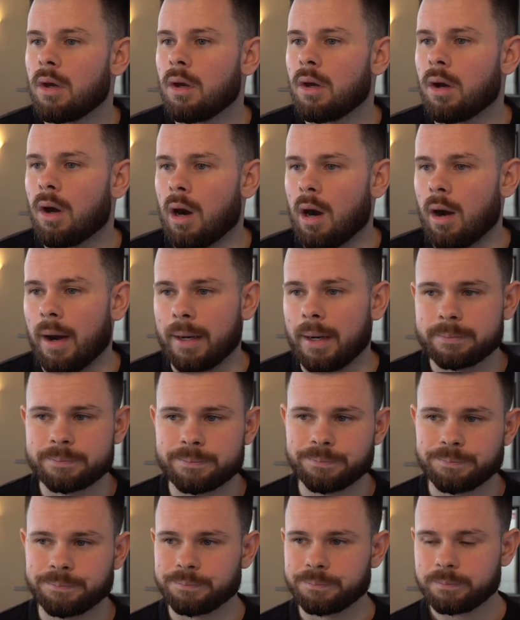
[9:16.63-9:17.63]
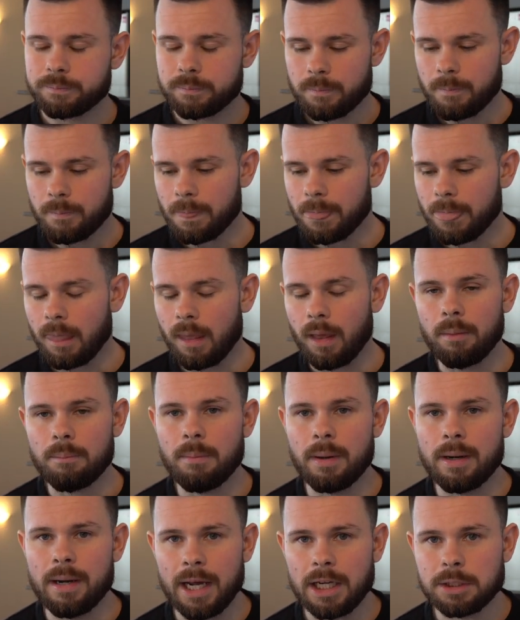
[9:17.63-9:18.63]
All right.
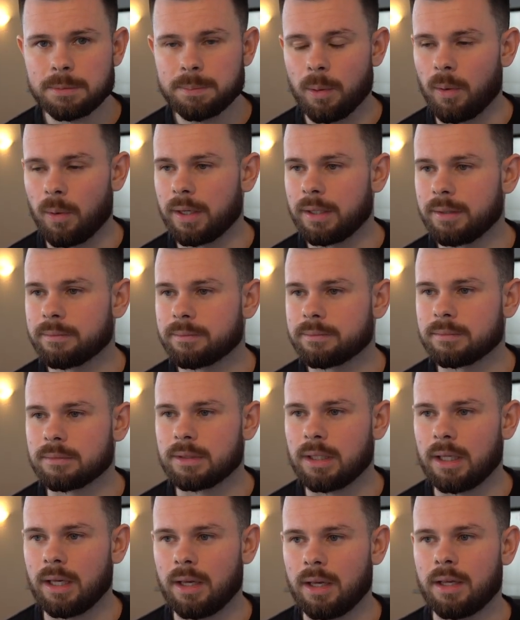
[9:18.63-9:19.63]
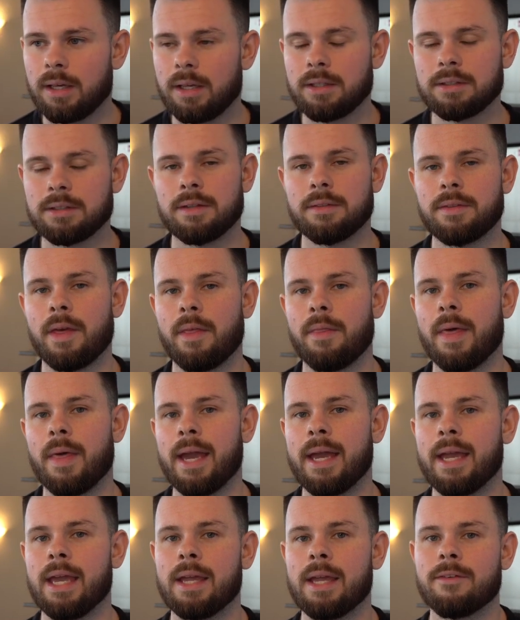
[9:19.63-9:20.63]
My next point is that
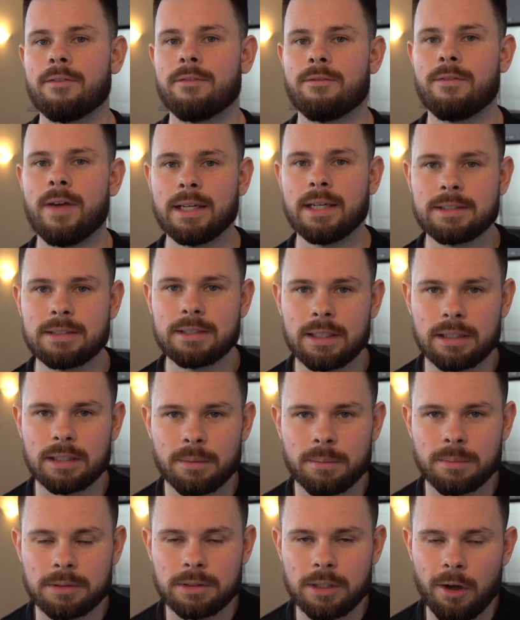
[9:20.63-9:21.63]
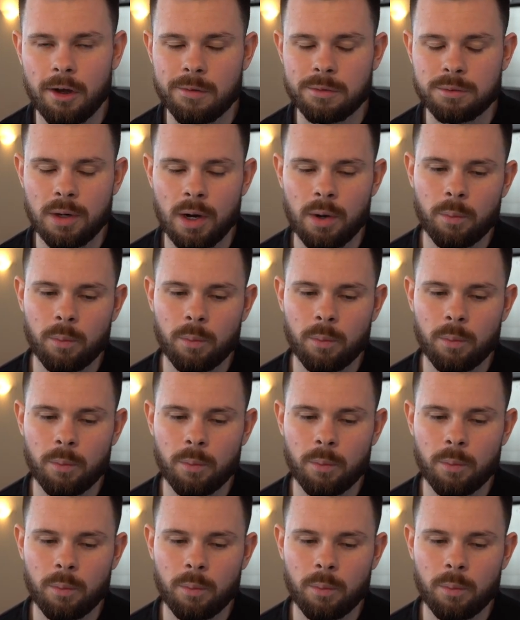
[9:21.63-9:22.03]
they invest in themselves, right?